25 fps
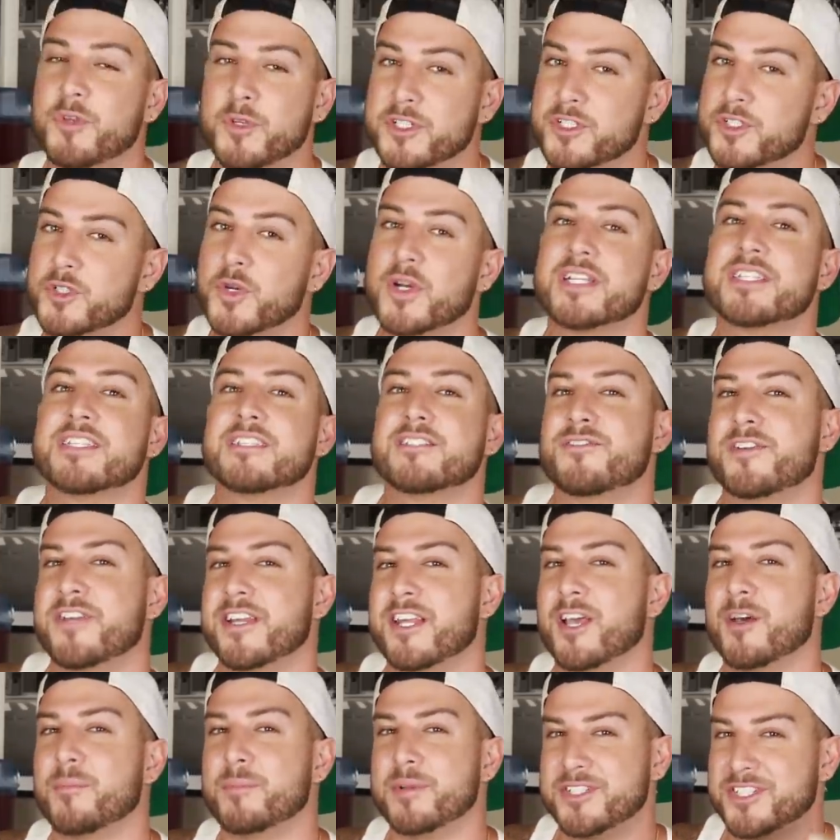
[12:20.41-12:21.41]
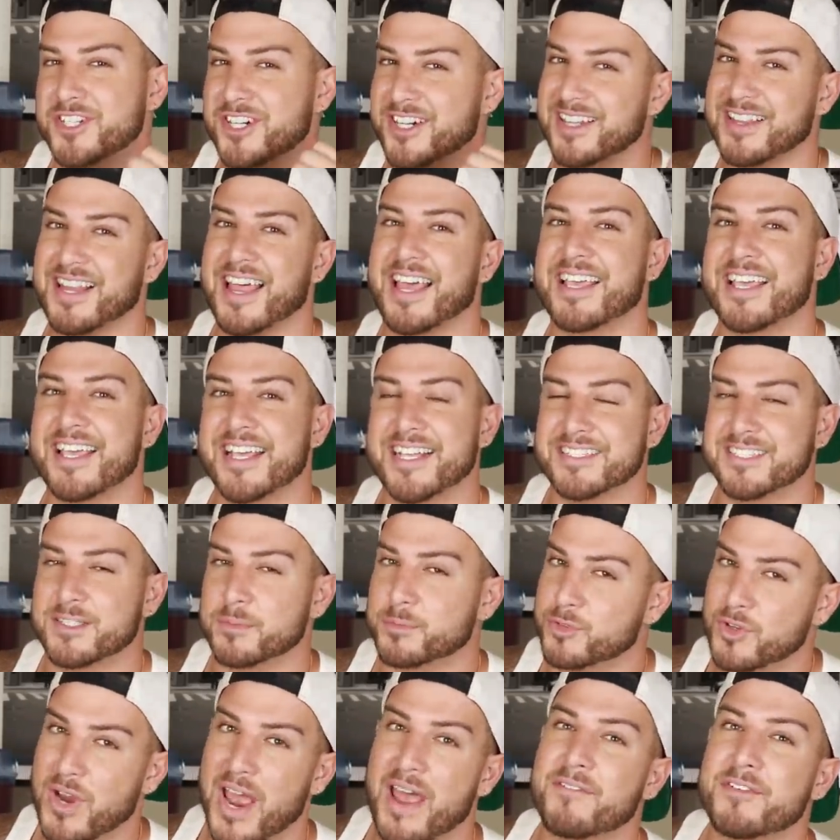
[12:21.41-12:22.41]
you enjoyed this video, be sure to like it and
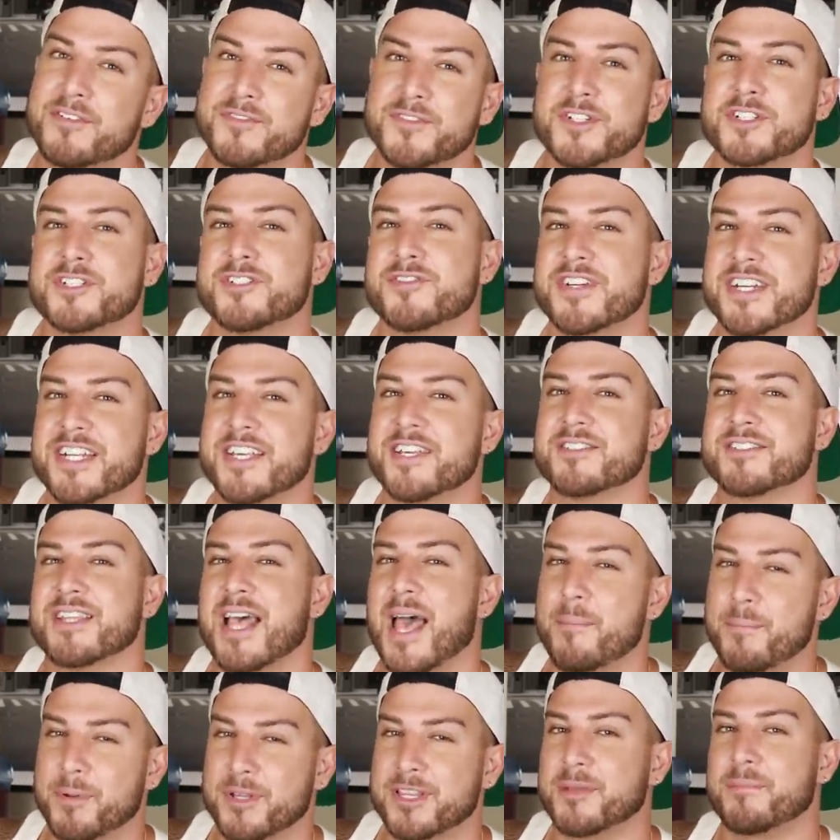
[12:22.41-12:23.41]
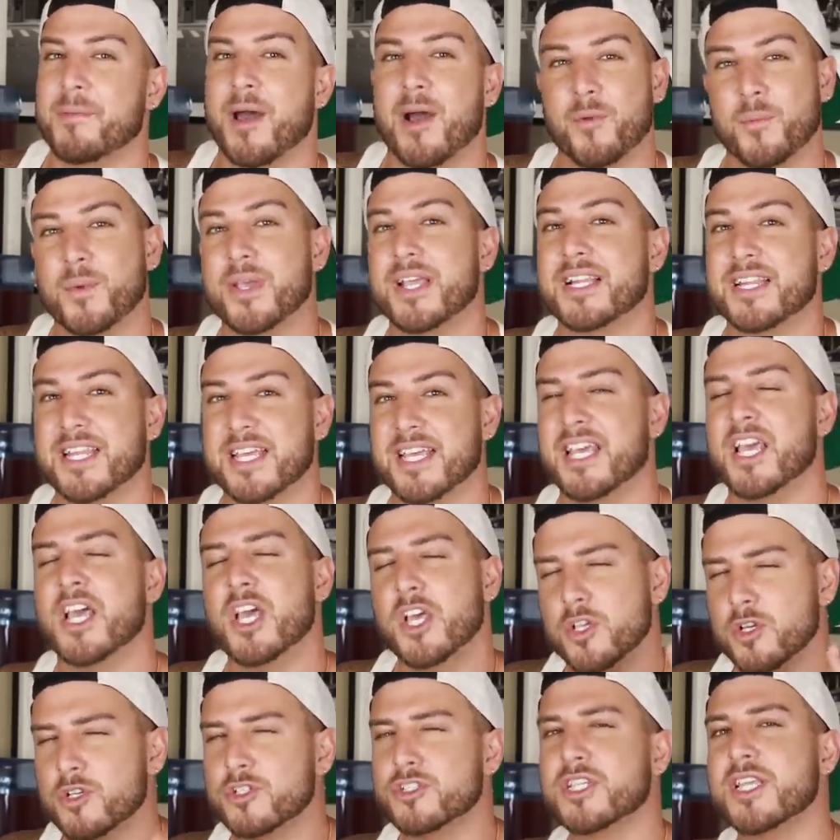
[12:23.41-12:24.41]
subscribe for future videos. I put them out weekly,
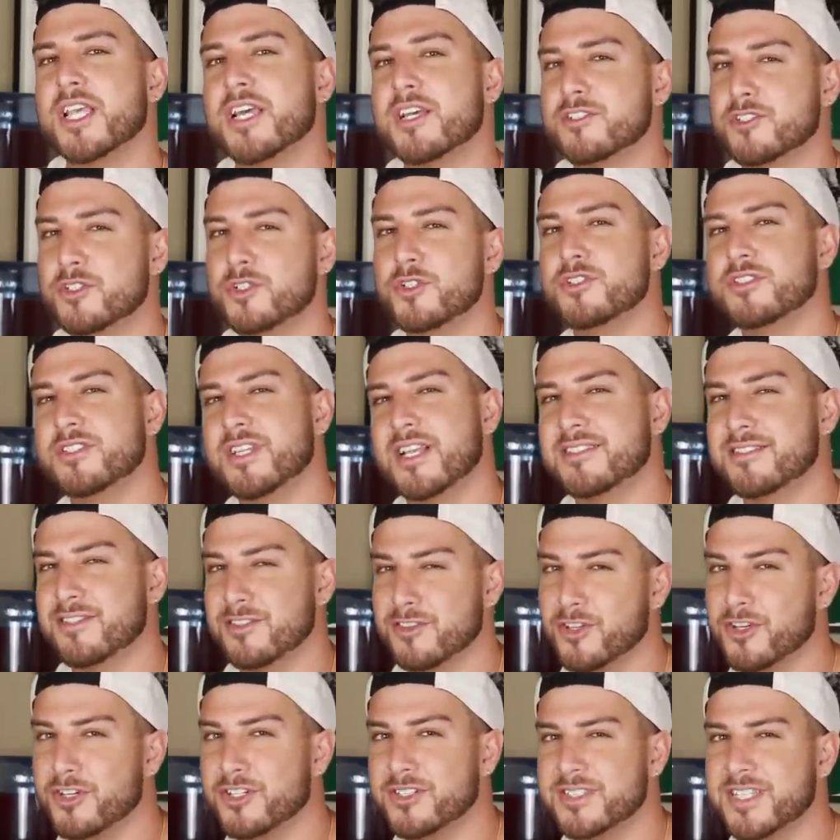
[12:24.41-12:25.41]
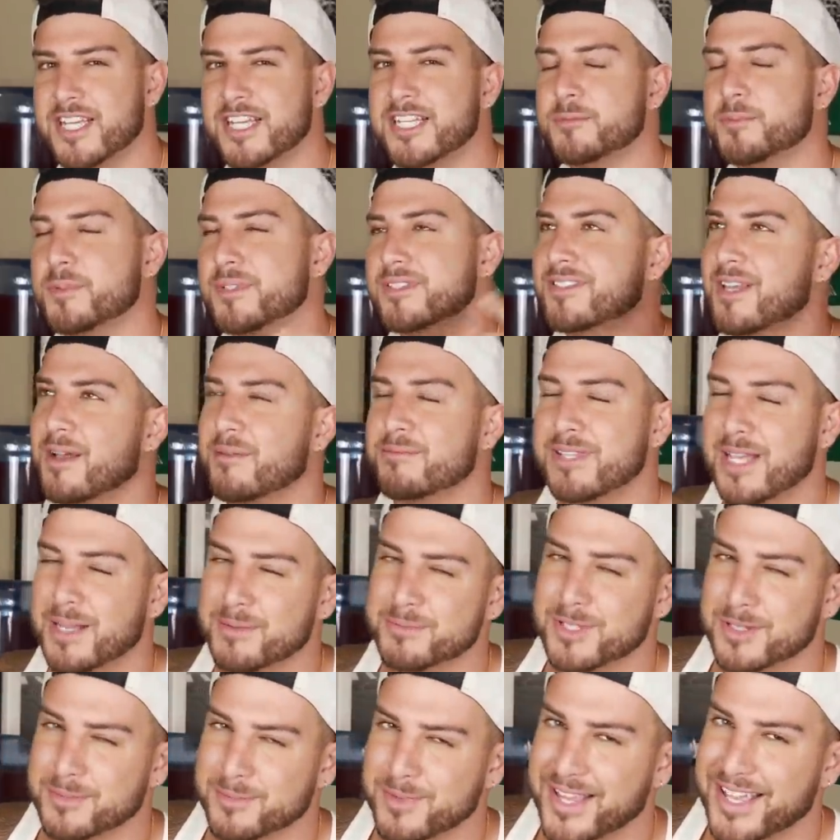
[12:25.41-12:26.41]
usually on Tuesdays and Thursdays, but
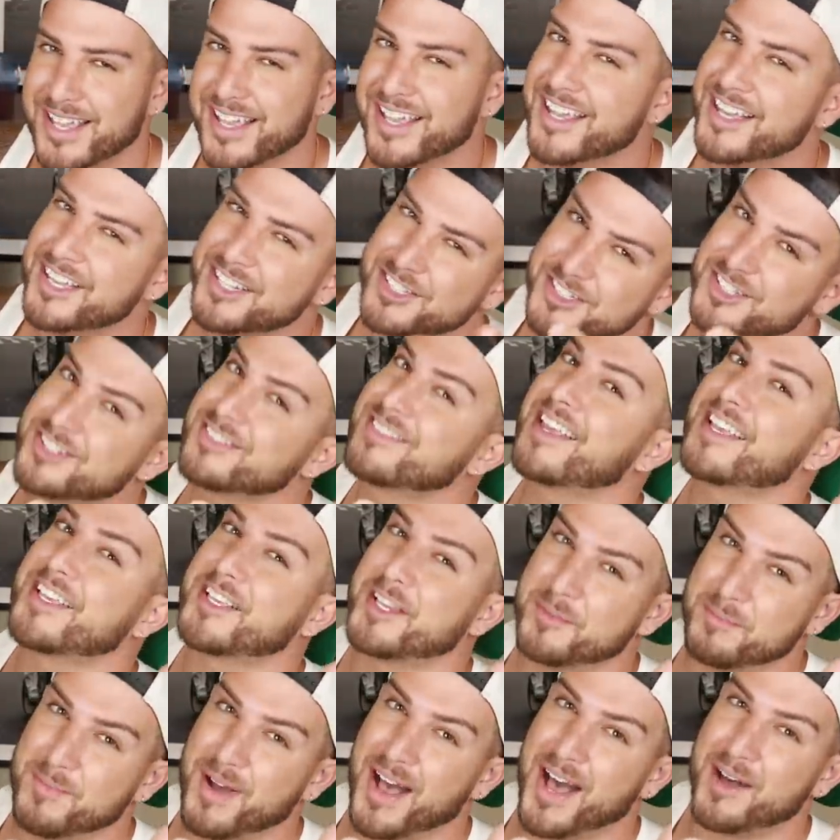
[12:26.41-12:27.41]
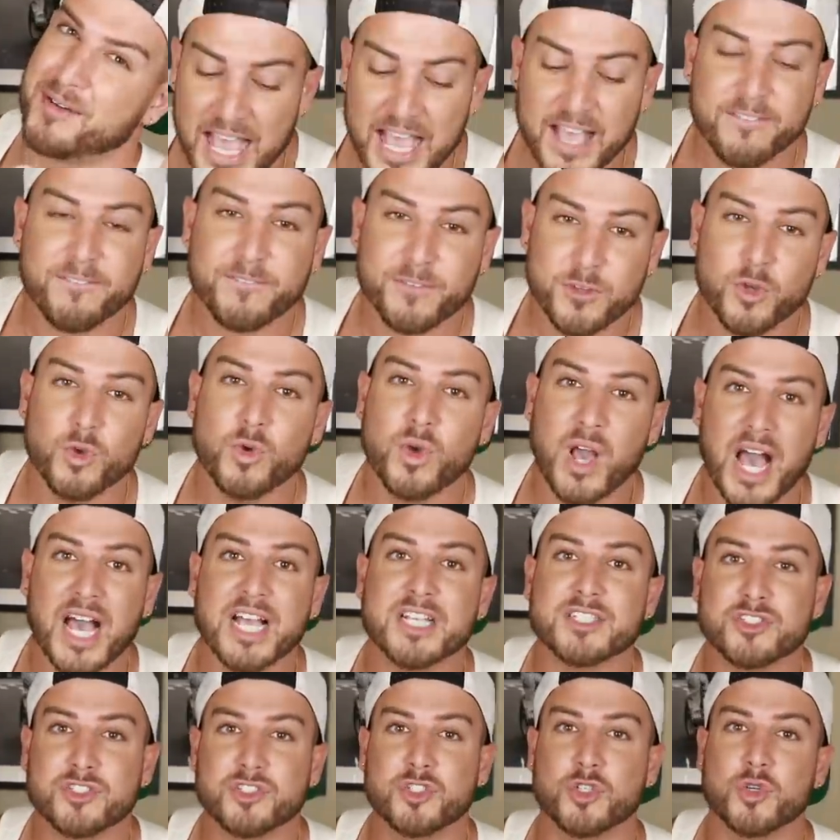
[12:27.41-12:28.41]
sometimes I'm late, just like your mom. If you
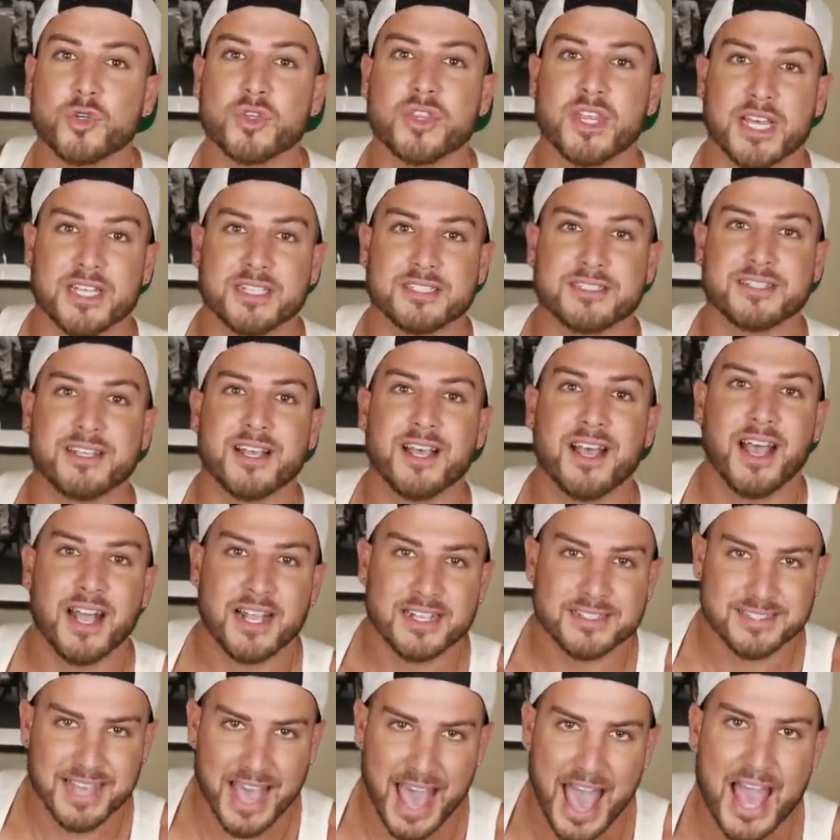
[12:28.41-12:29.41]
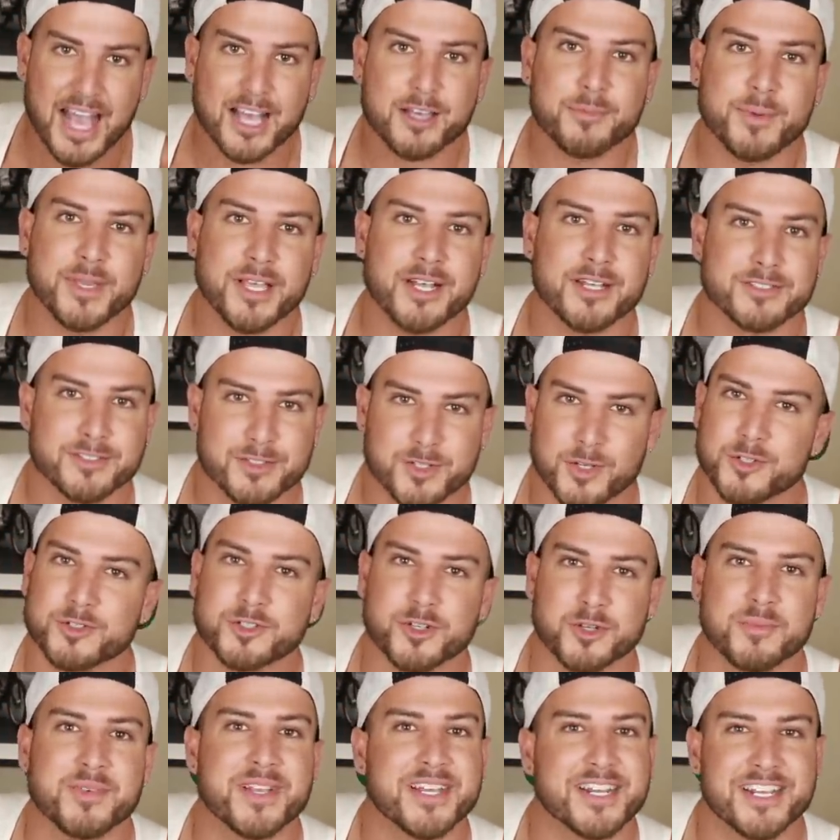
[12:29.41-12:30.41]
guys do this, tag me on
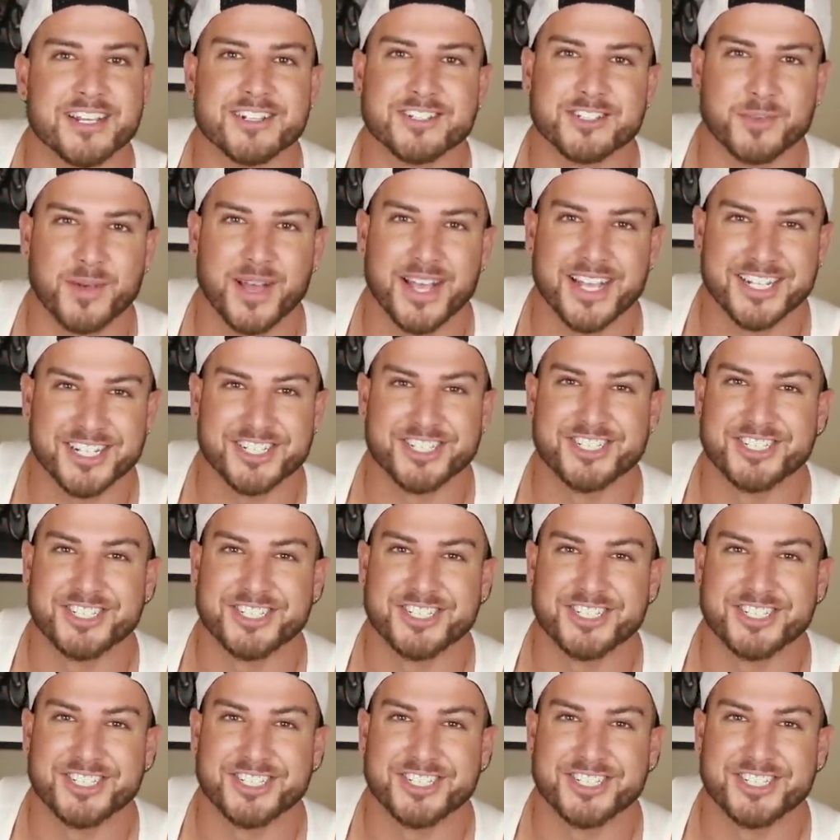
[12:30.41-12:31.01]
social media so I can